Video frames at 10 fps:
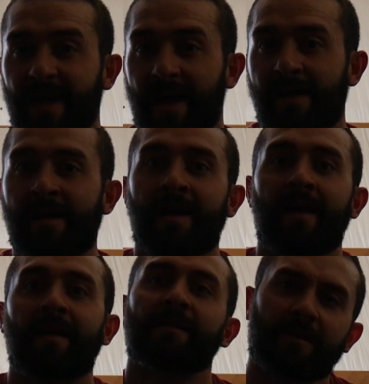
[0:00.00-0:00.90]
set.
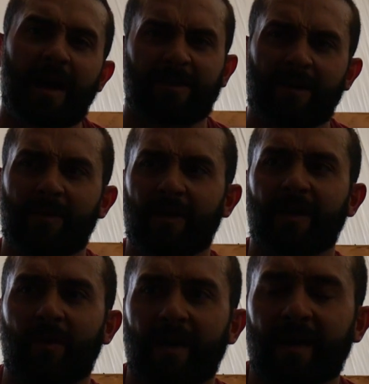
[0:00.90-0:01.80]
So I got through them
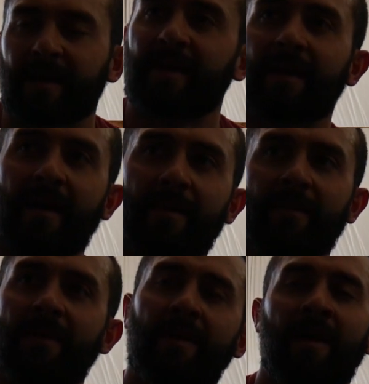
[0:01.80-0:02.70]
really quick.
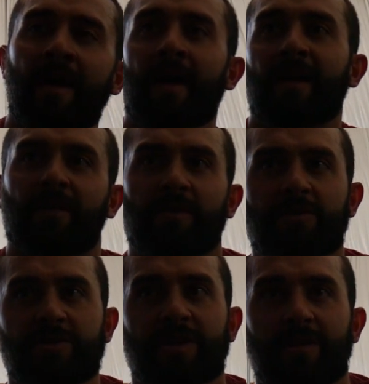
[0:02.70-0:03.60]
So
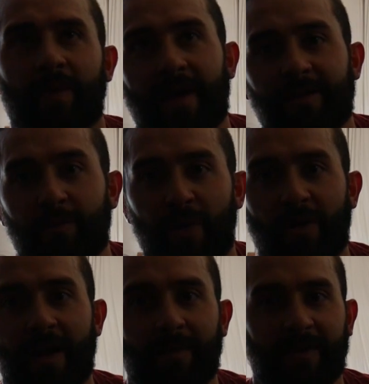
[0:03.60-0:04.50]
usually the way I do
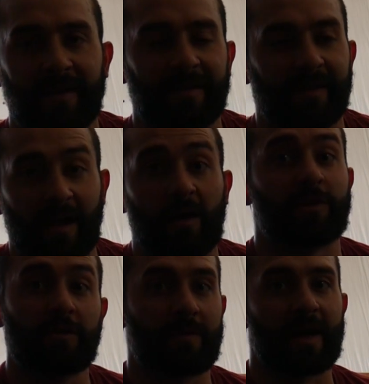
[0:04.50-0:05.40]
pull-ups is like, I'll
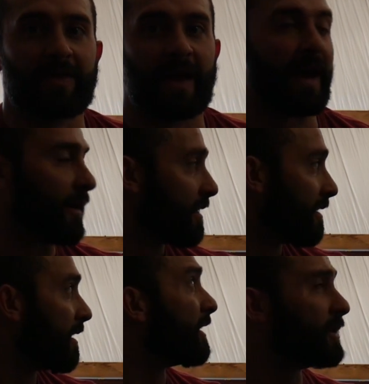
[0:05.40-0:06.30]
do them like that.
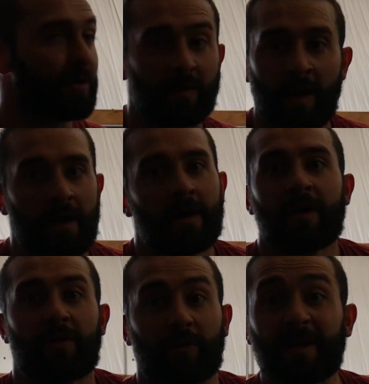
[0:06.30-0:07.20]
I'll do
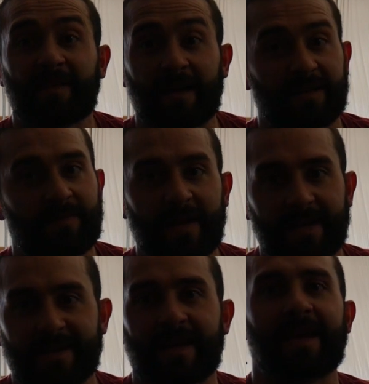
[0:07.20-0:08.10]
3 sets, as
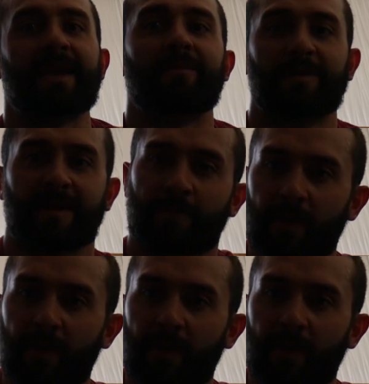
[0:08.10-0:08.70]
many as I can, with like